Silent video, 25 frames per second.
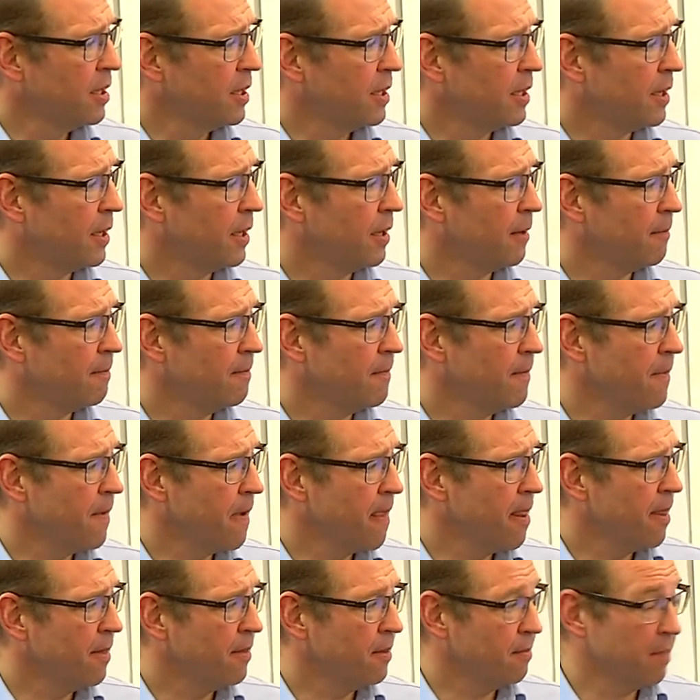Um,
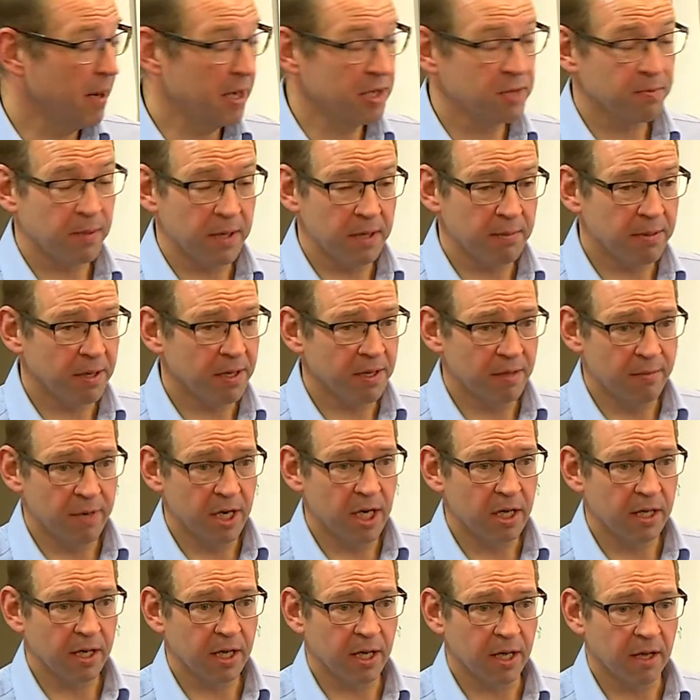the best people in the
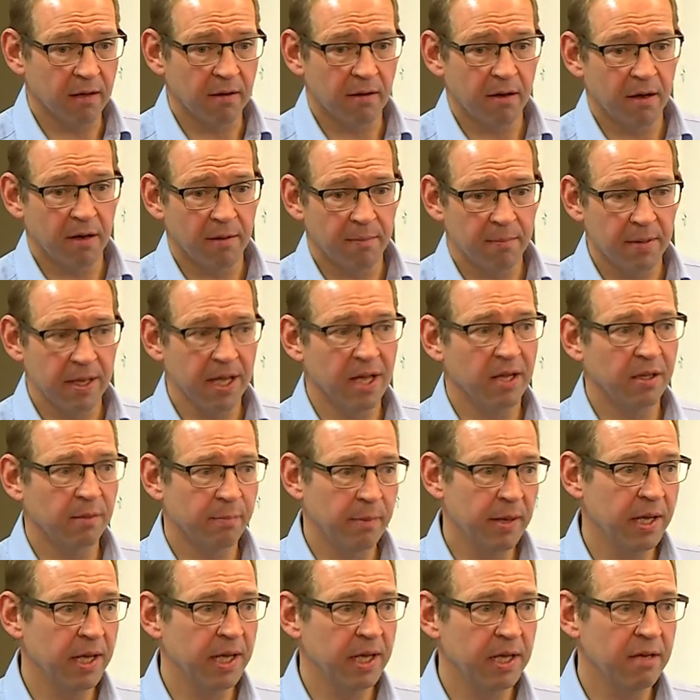market are
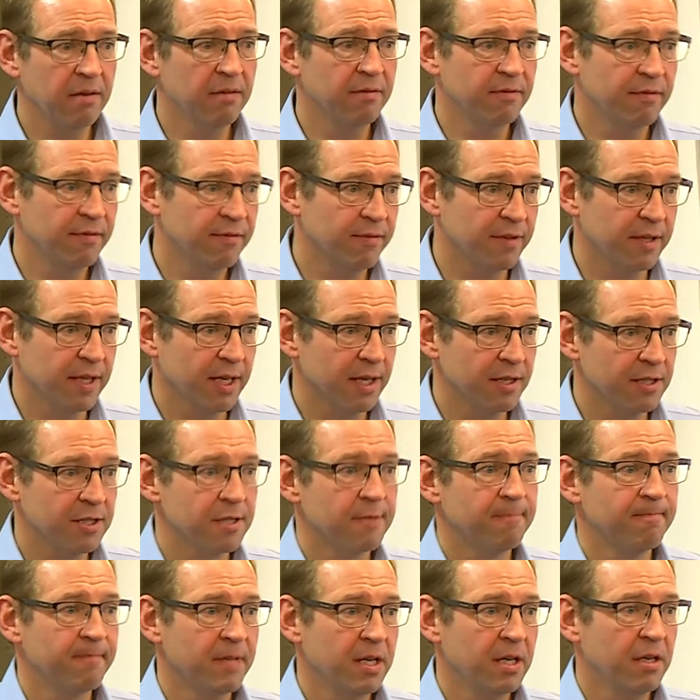BLP for that,
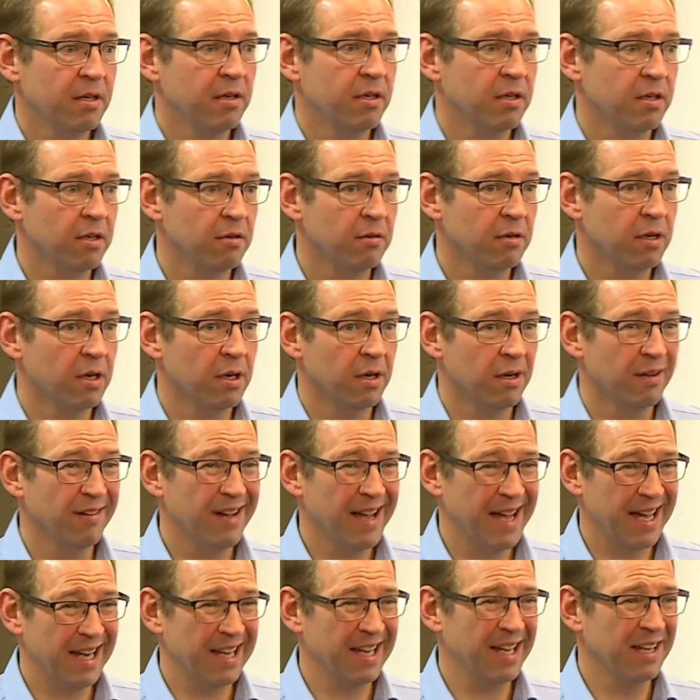who are
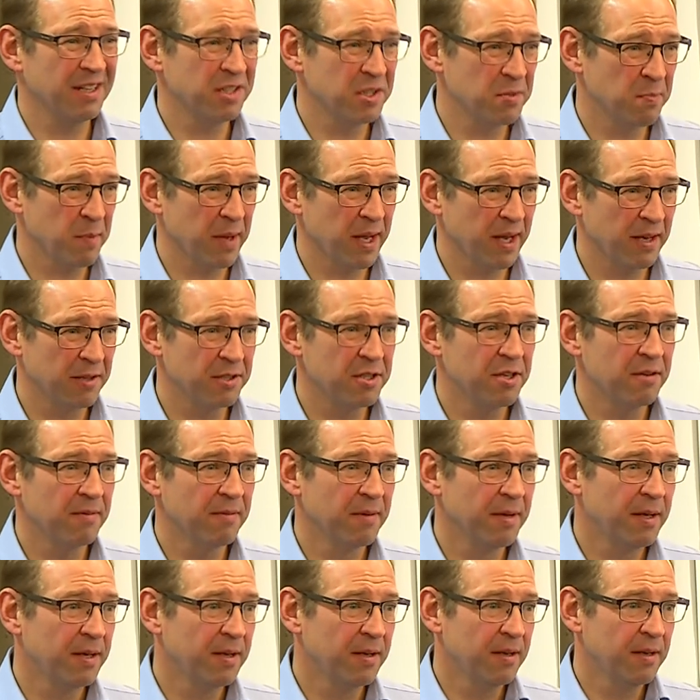Allianz backed.
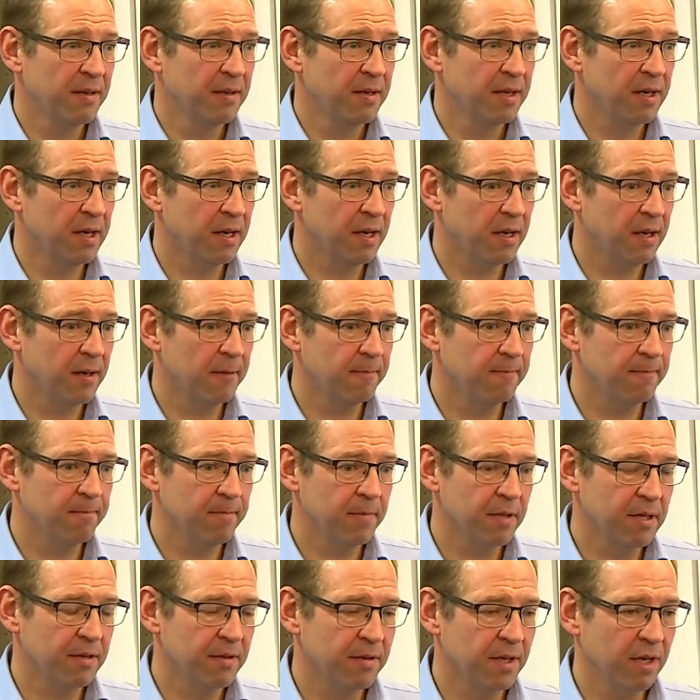
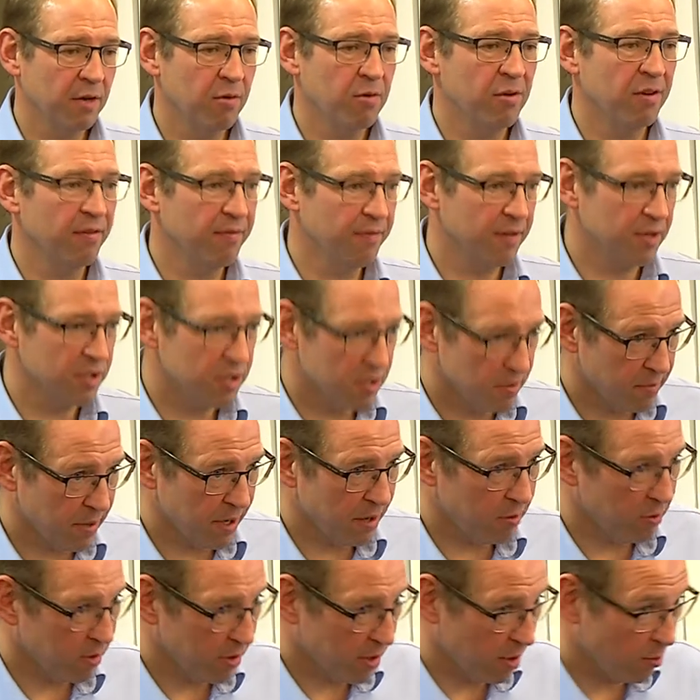Um, they're quite fussy
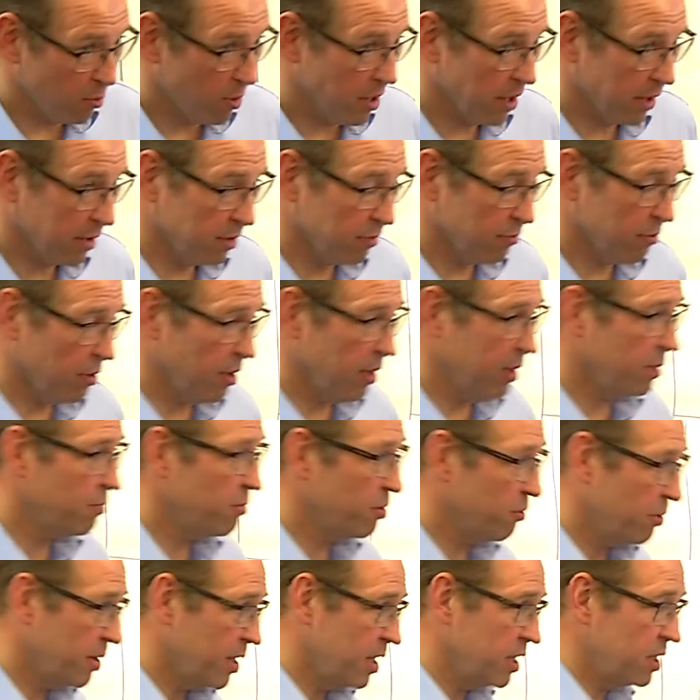about what they will underwrite, but
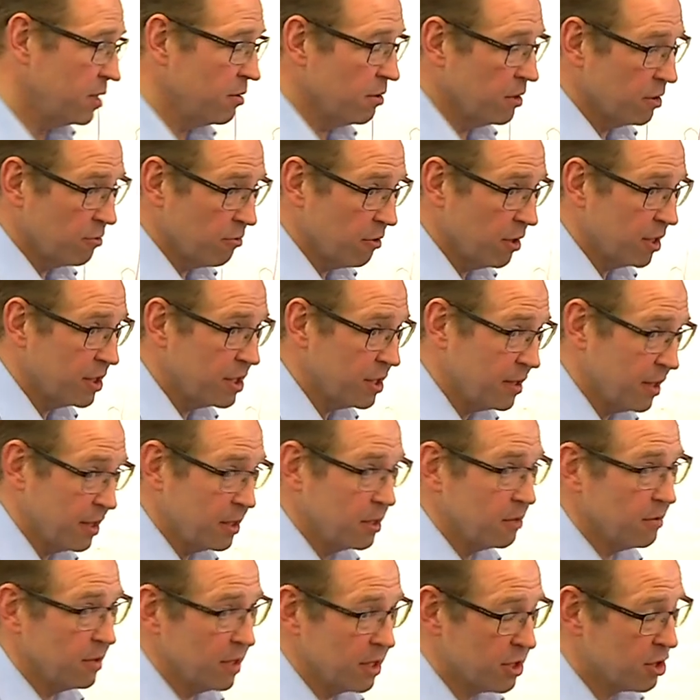when they do underwrite it, they
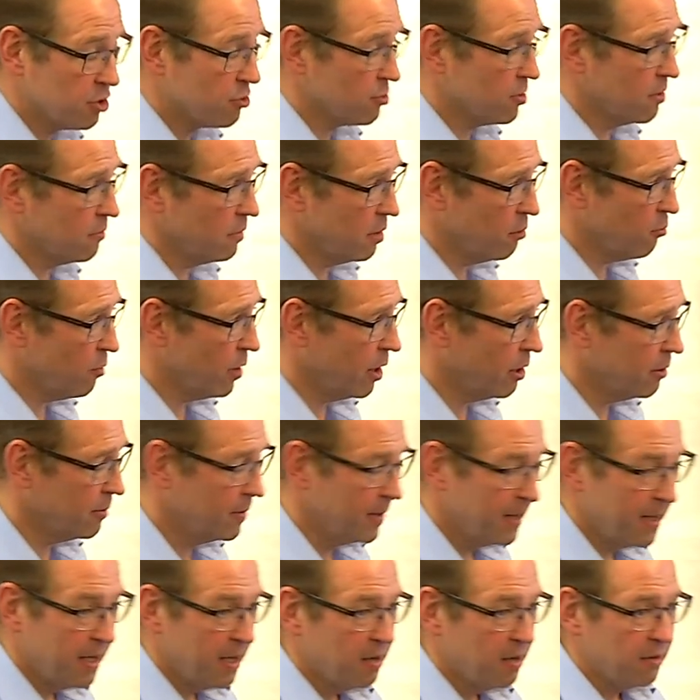do it extremely well.
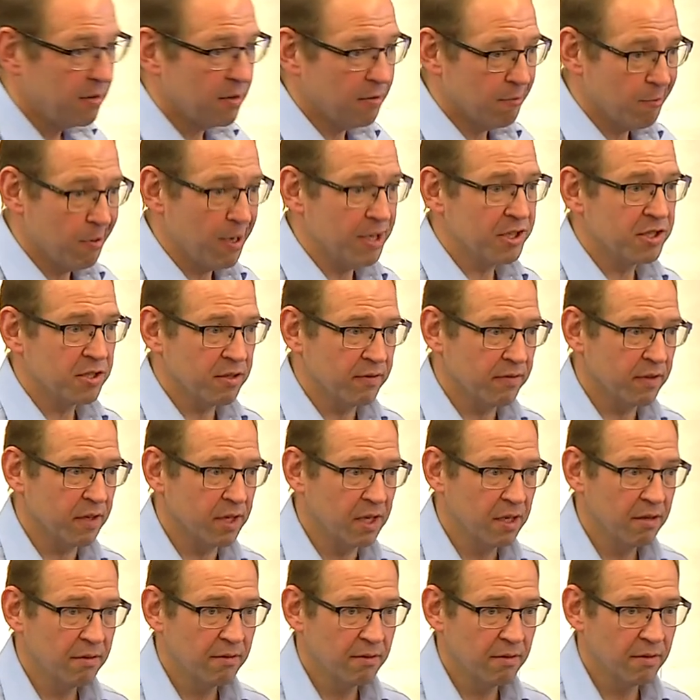The rest of
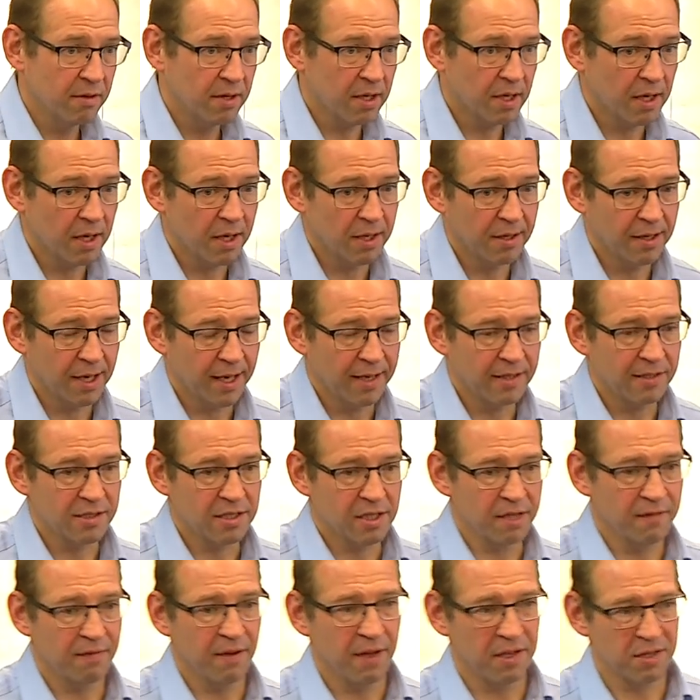the uh, latent
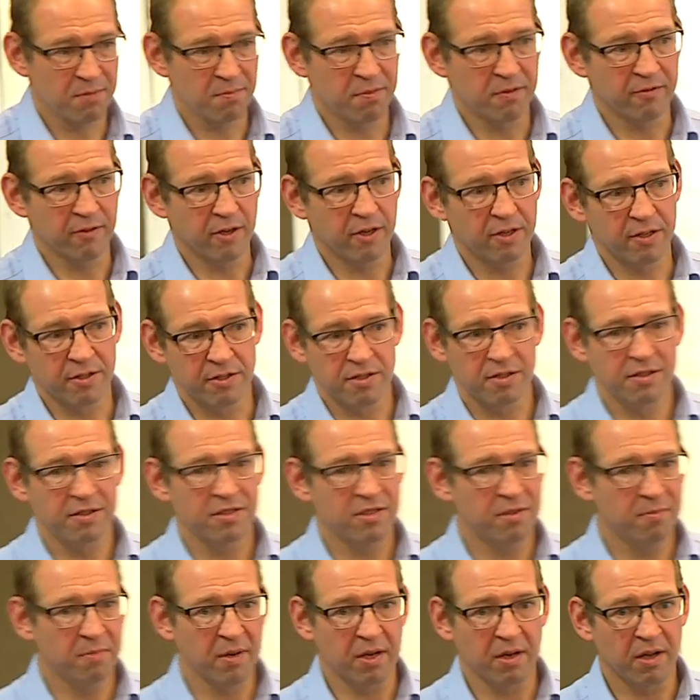defects providers,
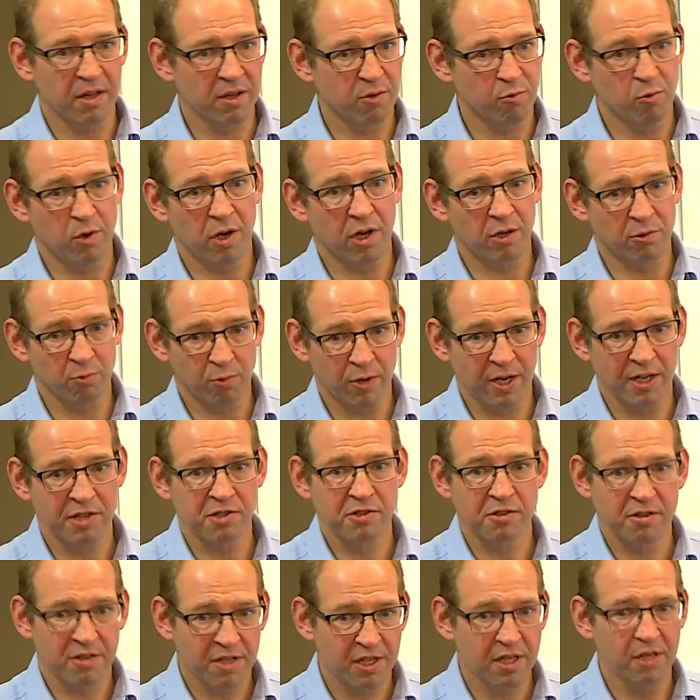it's a bit like the Wild
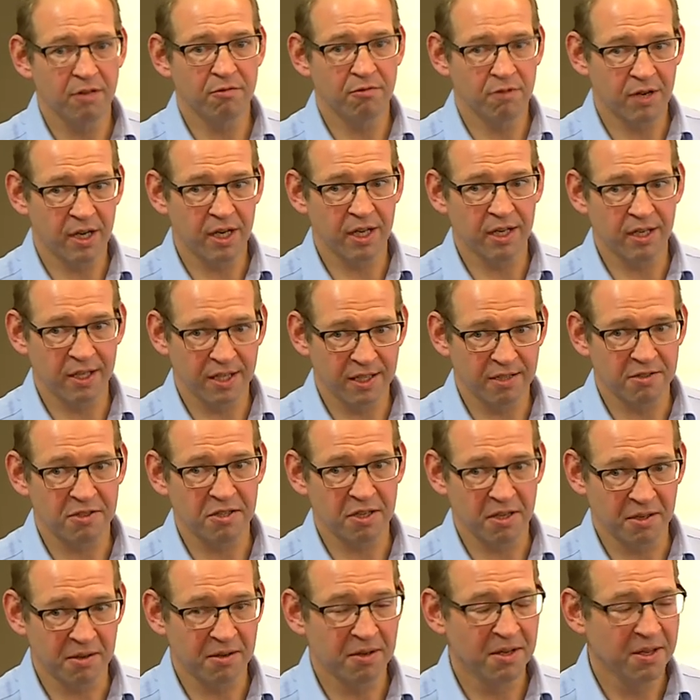West. You really need
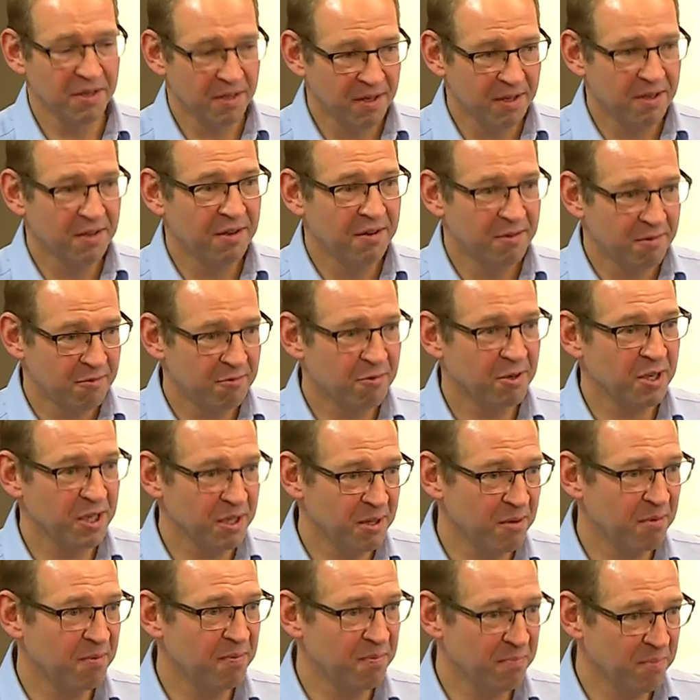to read
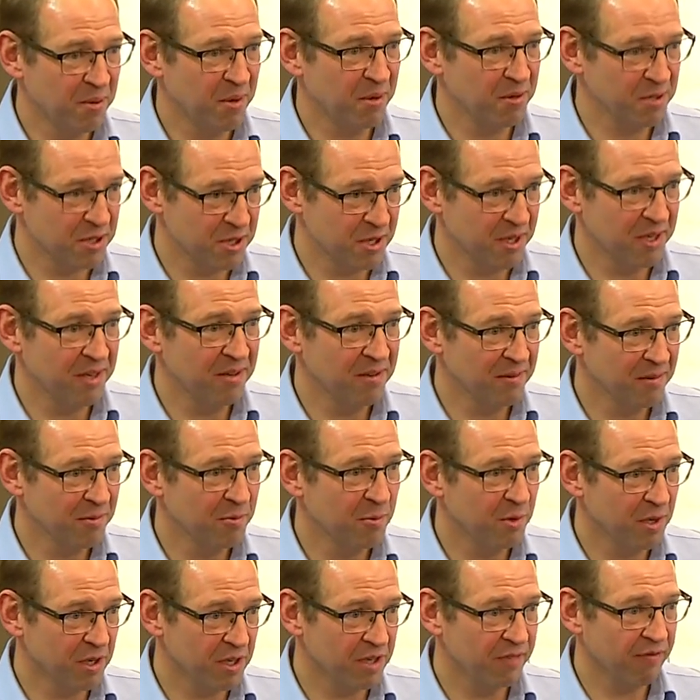the policy
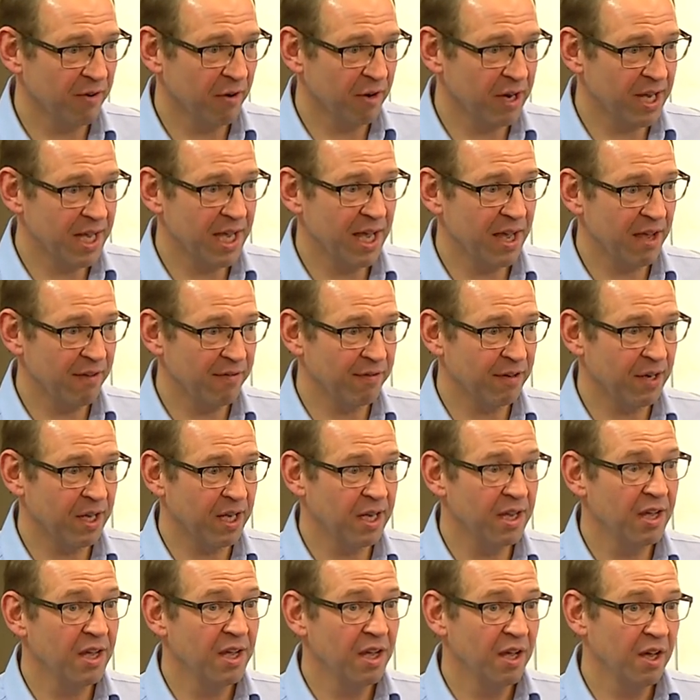wording very
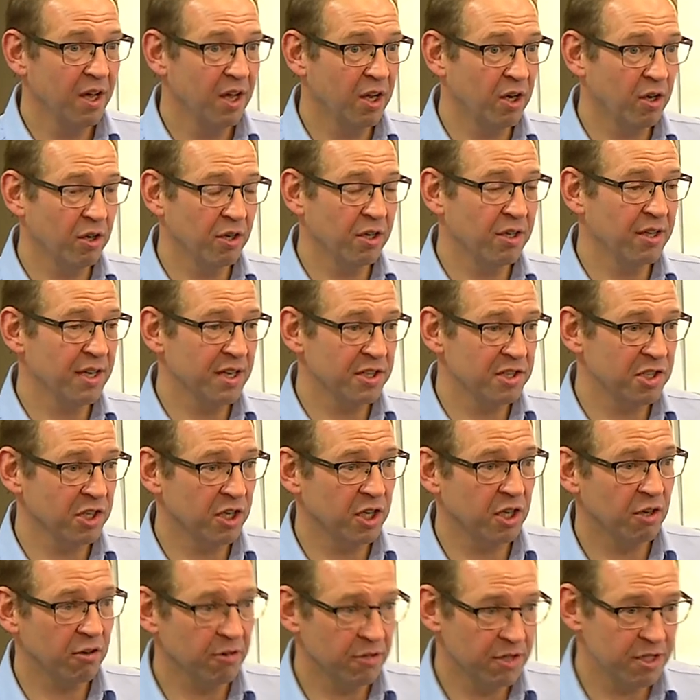carefully and look at their
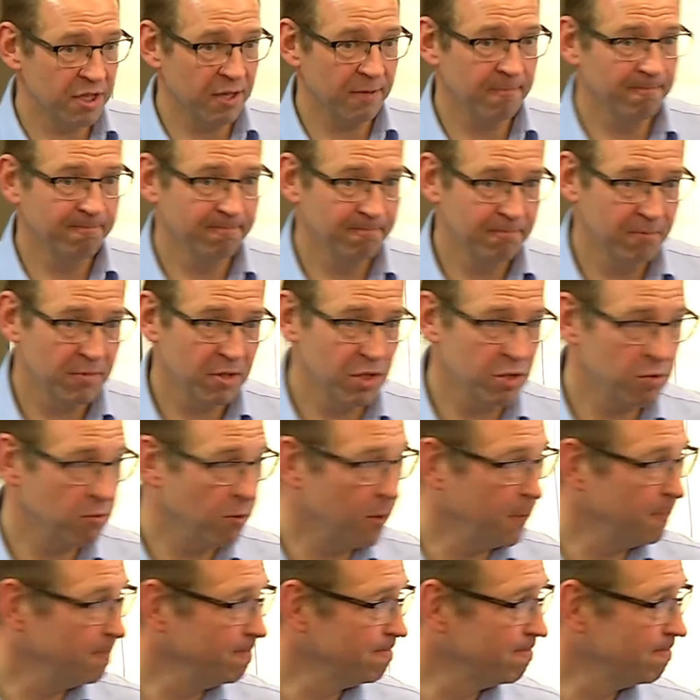security as
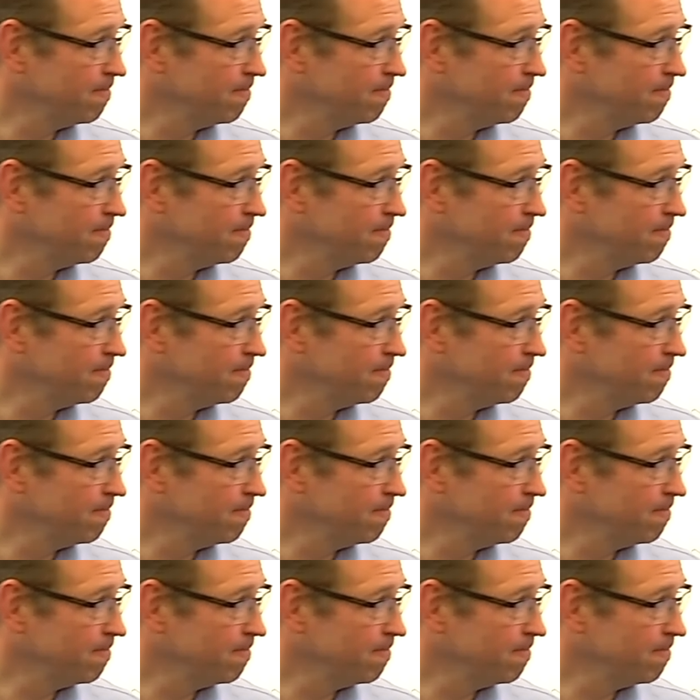well.